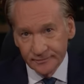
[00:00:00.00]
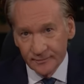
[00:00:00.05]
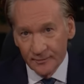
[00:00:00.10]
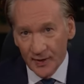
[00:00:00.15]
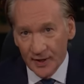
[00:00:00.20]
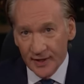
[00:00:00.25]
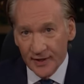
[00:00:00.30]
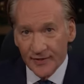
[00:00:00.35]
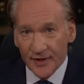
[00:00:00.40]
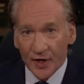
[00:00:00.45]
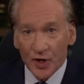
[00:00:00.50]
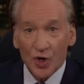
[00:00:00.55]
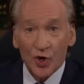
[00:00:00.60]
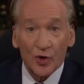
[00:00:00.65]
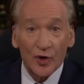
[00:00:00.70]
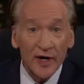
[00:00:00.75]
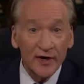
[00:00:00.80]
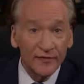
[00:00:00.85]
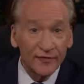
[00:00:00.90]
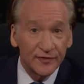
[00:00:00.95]
But in the
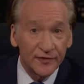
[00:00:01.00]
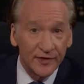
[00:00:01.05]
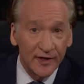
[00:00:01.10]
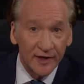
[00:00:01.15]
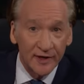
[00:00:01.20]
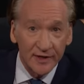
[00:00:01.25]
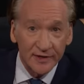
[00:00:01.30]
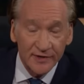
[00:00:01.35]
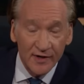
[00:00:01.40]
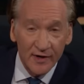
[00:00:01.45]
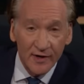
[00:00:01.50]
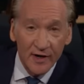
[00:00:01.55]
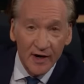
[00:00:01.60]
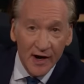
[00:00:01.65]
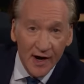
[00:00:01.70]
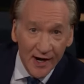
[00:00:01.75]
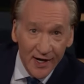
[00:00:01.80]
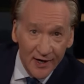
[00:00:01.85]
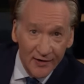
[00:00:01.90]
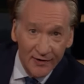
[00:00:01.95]
grift that is our
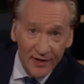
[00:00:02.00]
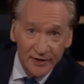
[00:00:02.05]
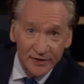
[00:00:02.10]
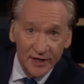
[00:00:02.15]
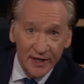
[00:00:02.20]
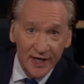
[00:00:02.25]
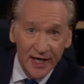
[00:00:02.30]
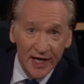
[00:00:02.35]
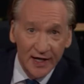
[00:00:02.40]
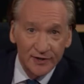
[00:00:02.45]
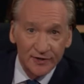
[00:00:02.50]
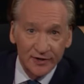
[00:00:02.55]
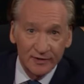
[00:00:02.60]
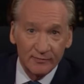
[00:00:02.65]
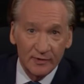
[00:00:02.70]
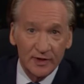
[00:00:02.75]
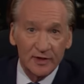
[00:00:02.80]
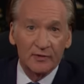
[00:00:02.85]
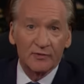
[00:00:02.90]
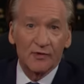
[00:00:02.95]
higher
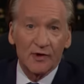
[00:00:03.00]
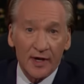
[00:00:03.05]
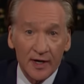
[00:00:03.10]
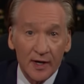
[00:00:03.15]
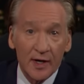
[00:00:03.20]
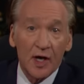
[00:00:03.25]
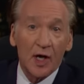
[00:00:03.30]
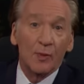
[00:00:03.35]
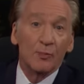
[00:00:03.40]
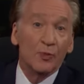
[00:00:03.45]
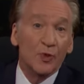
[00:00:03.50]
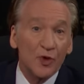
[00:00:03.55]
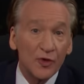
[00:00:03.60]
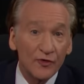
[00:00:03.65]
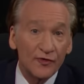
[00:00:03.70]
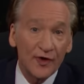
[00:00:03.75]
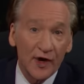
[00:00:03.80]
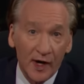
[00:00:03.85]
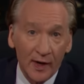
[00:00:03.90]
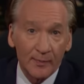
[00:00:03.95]
education, when you want to
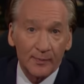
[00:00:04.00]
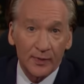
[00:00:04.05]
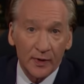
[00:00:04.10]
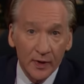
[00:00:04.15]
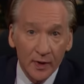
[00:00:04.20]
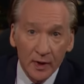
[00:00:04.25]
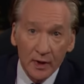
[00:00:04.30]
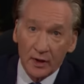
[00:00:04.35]
move up,